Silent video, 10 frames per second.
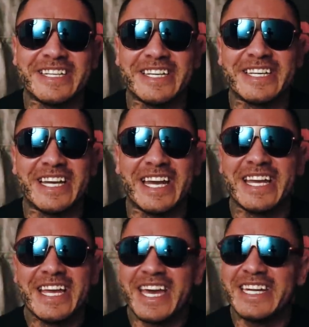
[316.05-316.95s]

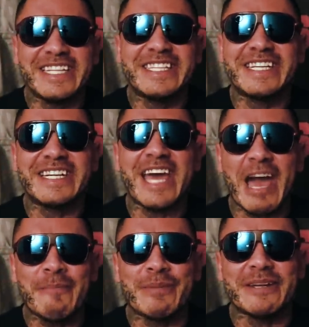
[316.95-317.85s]
and it didn't
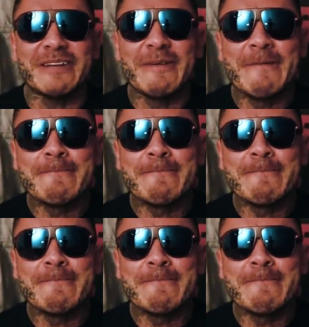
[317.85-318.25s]
happen.